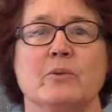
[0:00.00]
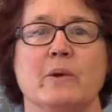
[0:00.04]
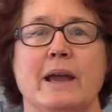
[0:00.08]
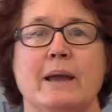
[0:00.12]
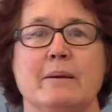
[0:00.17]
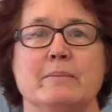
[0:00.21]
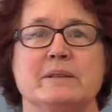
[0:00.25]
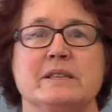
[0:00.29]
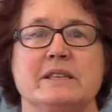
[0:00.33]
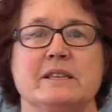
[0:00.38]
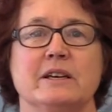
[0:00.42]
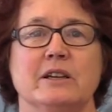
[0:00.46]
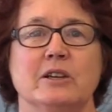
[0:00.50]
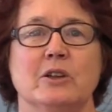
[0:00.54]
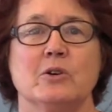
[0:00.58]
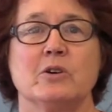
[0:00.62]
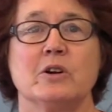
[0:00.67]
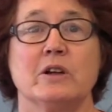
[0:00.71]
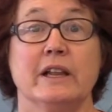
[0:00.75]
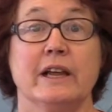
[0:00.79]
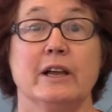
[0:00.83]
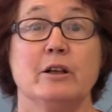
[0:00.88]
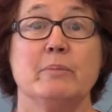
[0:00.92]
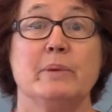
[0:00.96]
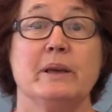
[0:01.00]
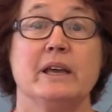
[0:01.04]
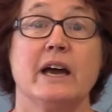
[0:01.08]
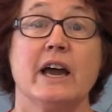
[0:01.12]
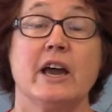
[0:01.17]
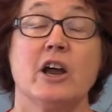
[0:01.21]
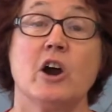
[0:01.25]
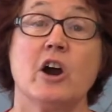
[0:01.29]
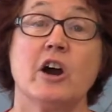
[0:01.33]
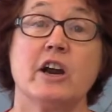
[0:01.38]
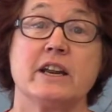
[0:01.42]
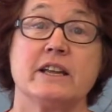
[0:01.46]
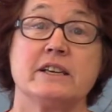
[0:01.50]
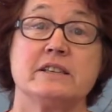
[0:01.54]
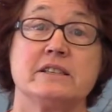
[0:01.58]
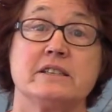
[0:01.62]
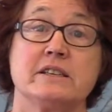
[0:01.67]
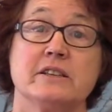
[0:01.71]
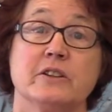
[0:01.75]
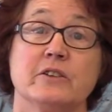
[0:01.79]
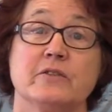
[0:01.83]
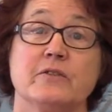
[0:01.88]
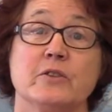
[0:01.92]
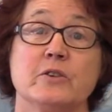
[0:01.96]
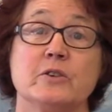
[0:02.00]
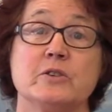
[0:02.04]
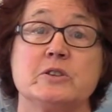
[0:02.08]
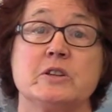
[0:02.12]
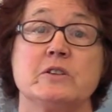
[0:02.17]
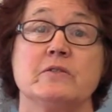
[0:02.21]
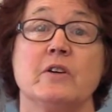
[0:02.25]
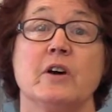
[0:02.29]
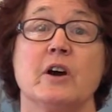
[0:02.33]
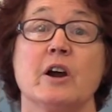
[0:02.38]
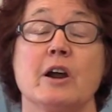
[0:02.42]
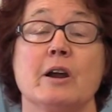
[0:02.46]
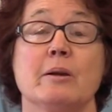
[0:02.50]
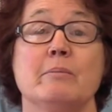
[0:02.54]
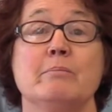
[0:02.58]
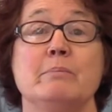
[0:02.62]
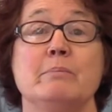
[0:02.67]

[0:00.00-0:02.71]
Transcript: Ramsay, a local LBI artist, in the first of our